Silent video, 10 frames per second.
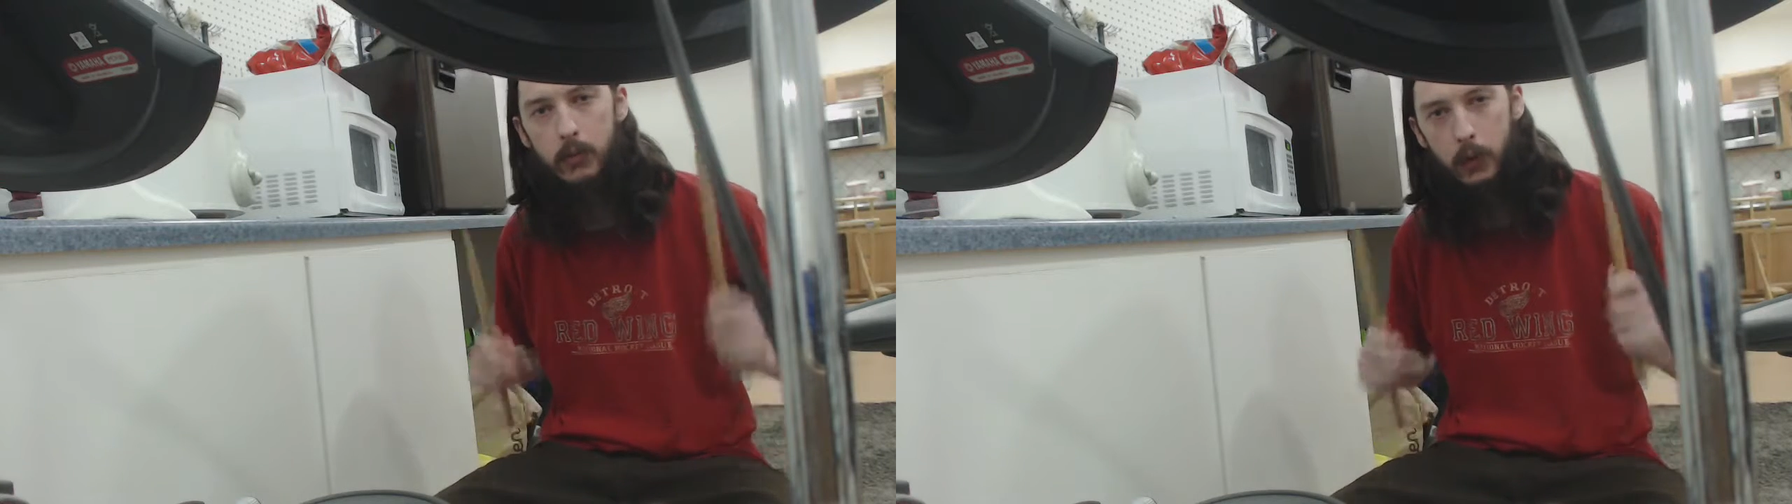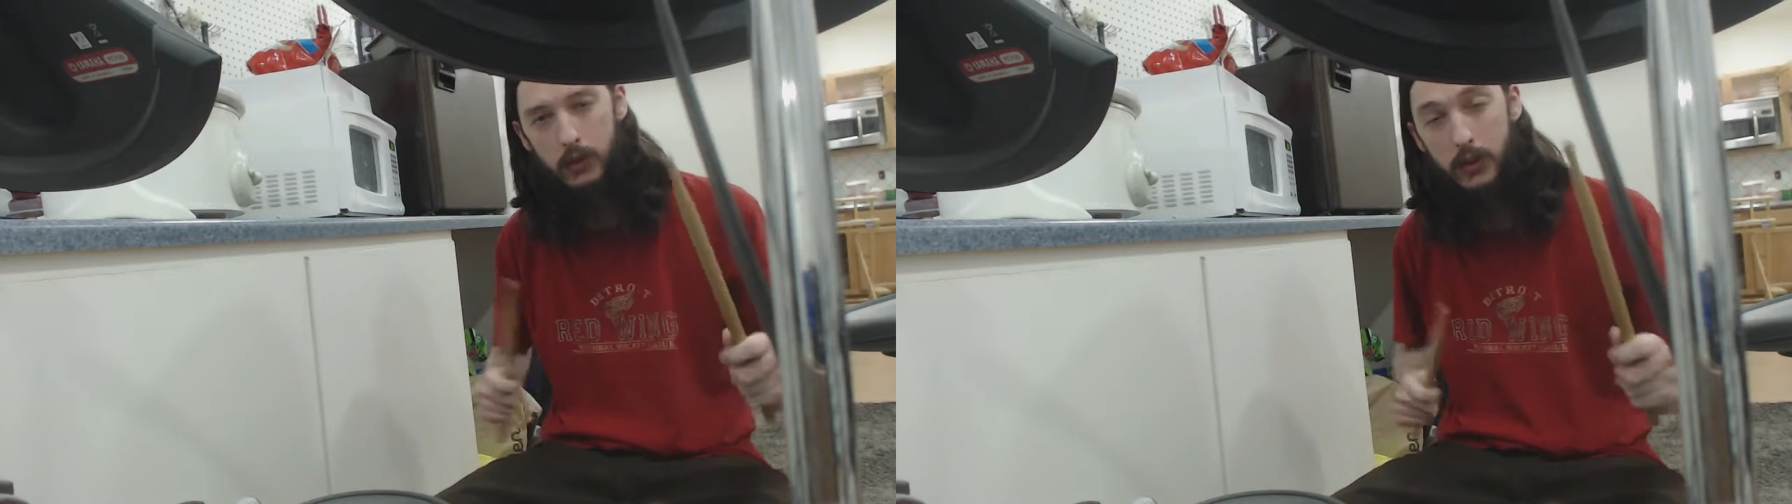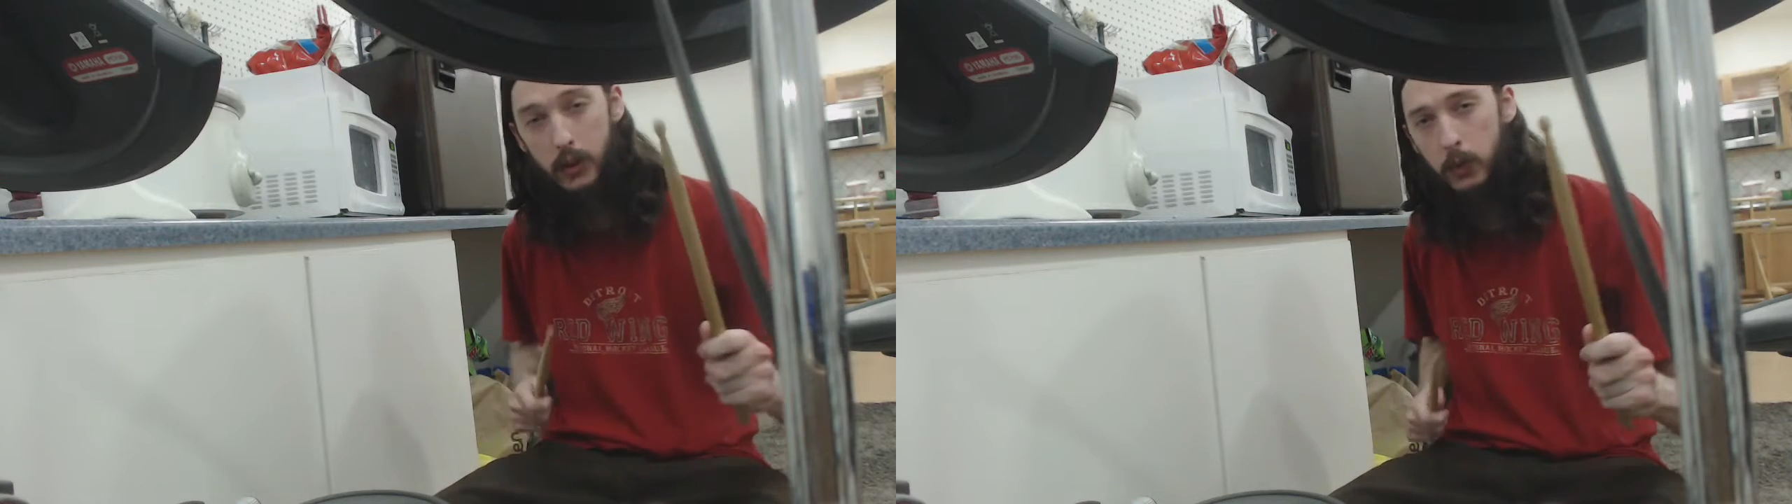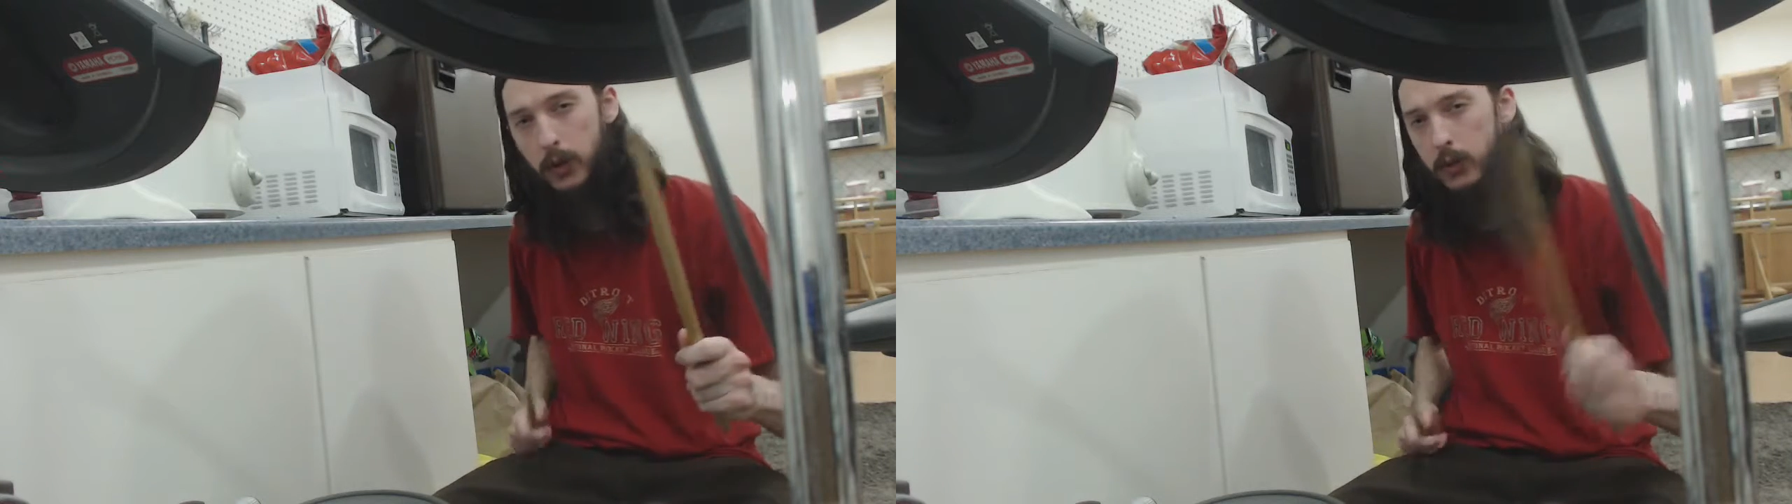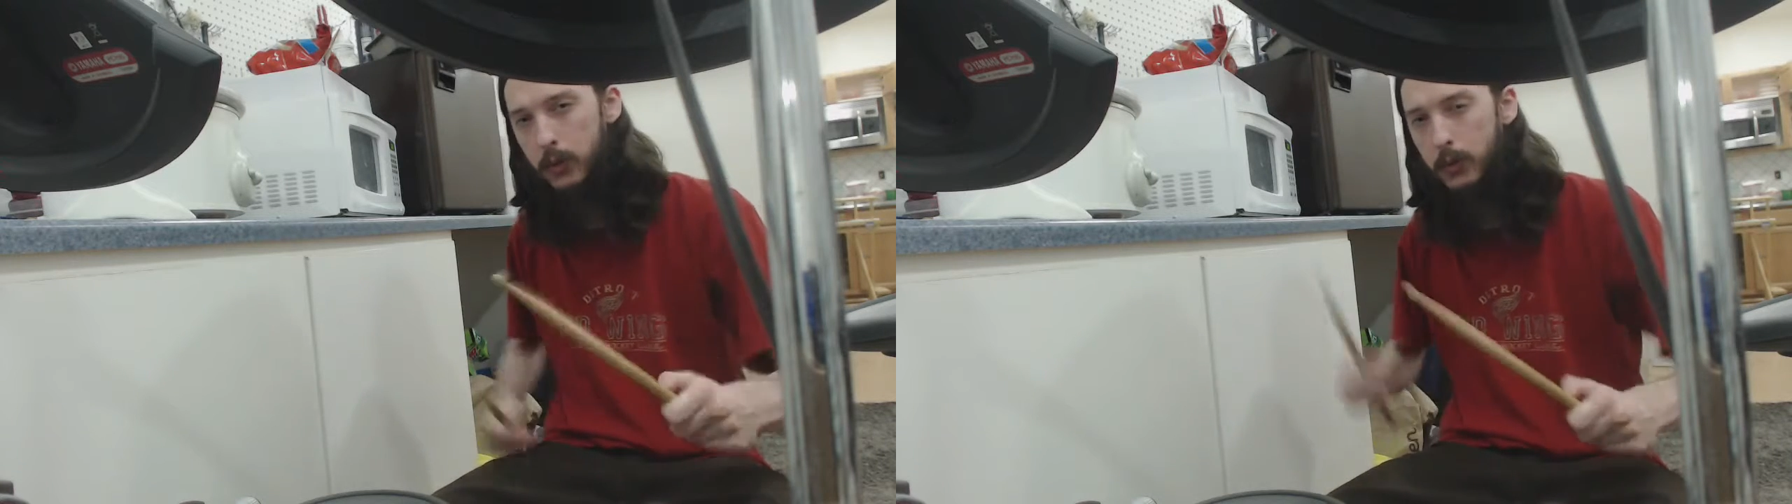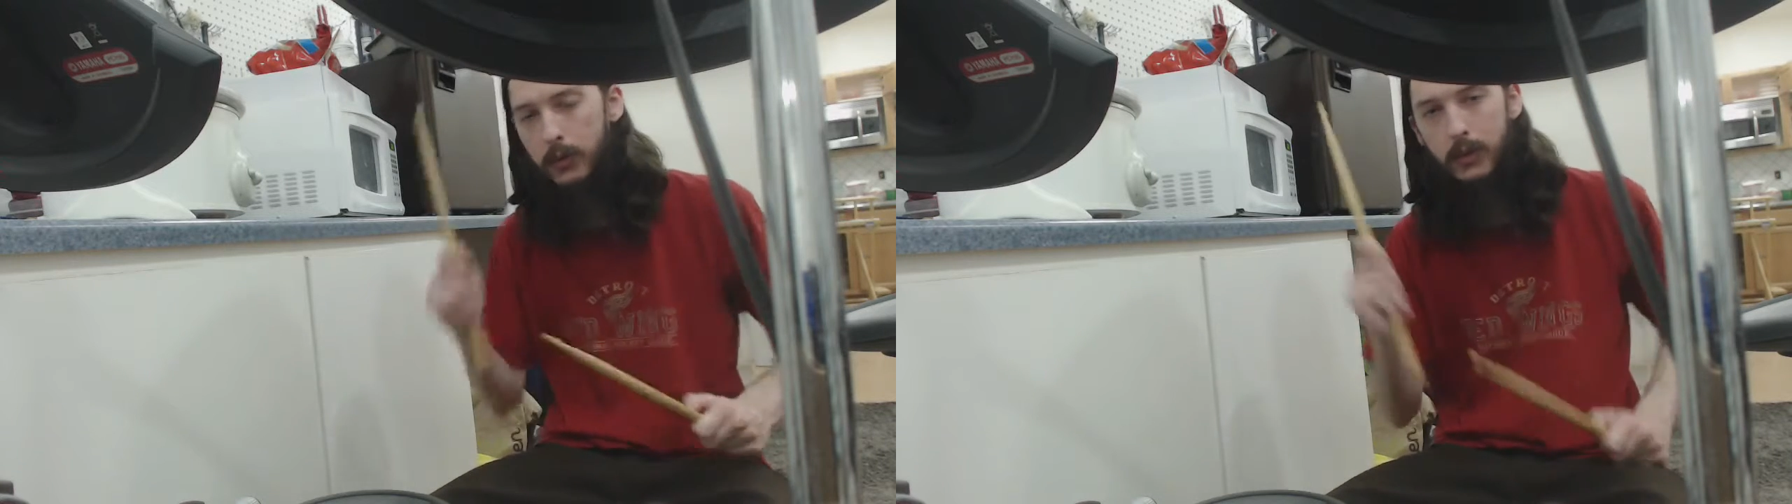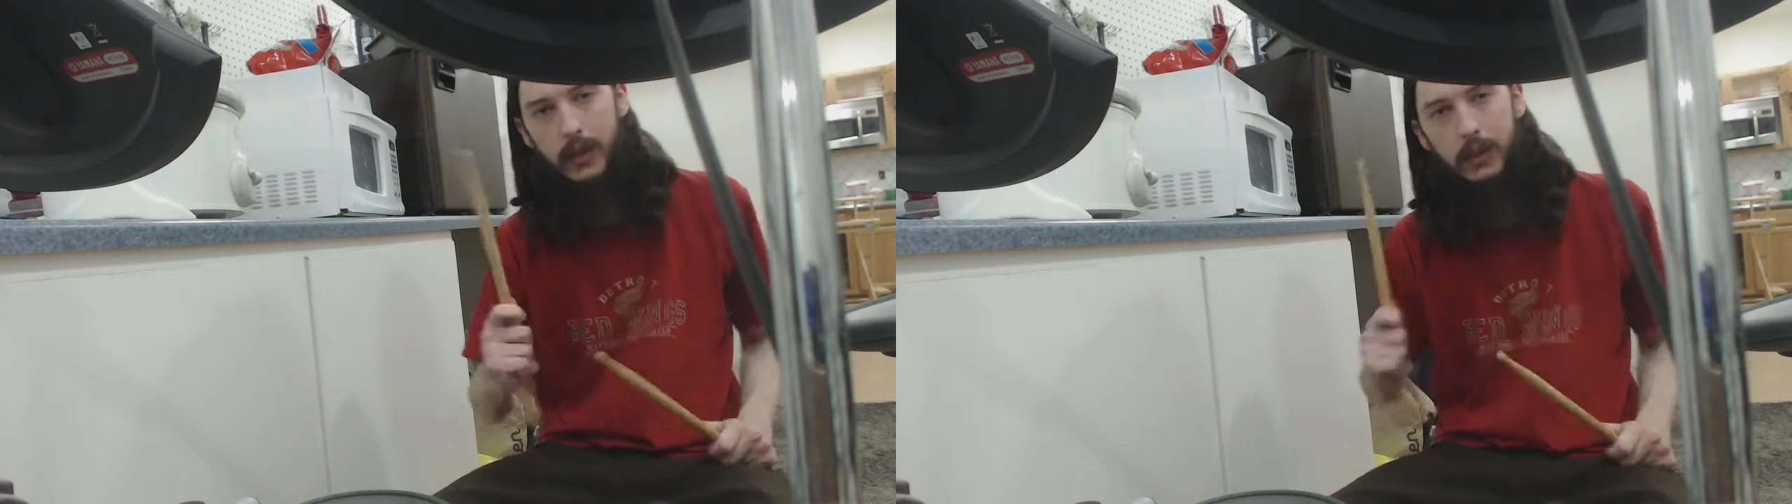First thing you want to do,